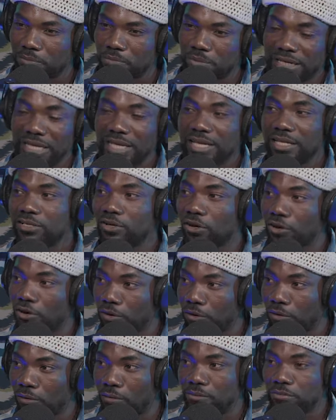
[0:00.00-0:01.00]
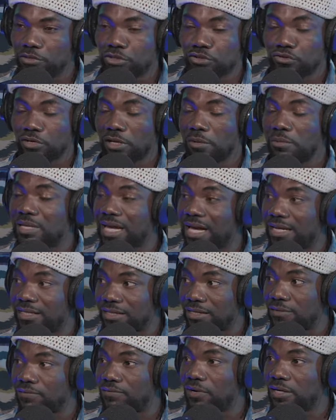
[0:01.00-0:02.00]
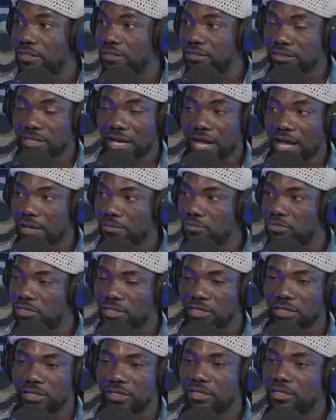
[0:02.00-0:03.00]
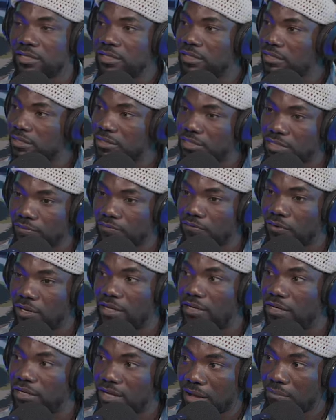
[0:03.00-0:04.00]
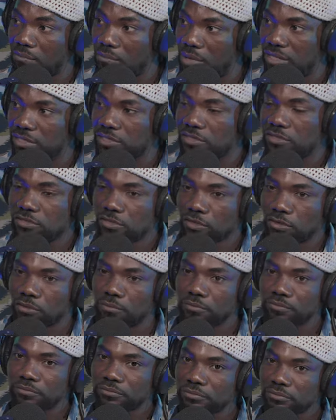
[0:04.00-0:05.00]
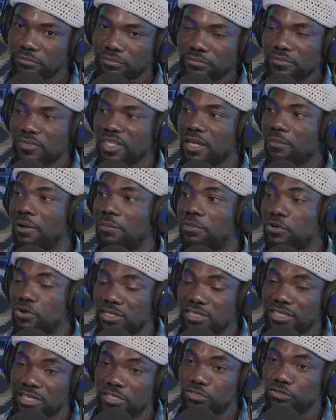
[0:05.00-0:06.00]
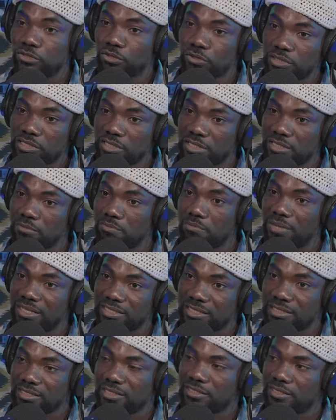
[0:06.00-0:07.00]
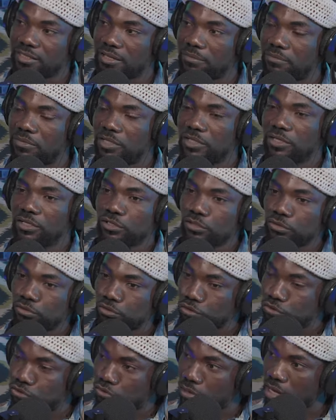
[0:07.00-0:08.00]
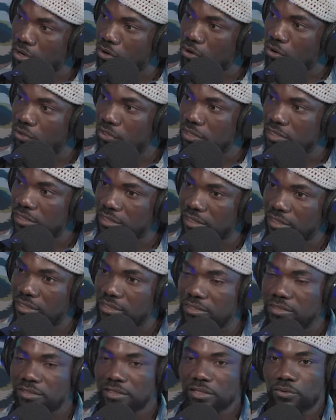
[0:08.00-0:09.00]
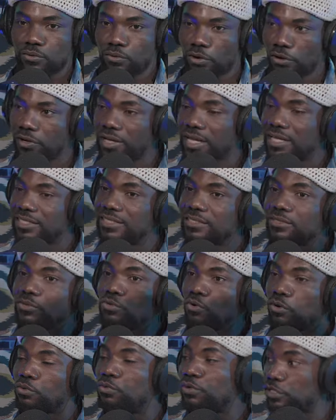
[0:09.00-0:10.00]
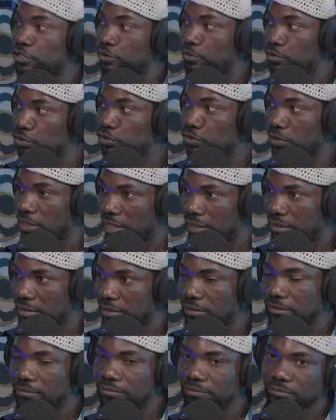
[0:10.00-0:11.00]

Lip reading: played or streamed at different times and different numbers. So, but because there's no better system to track all these things, we are not getting what we are supposed to get.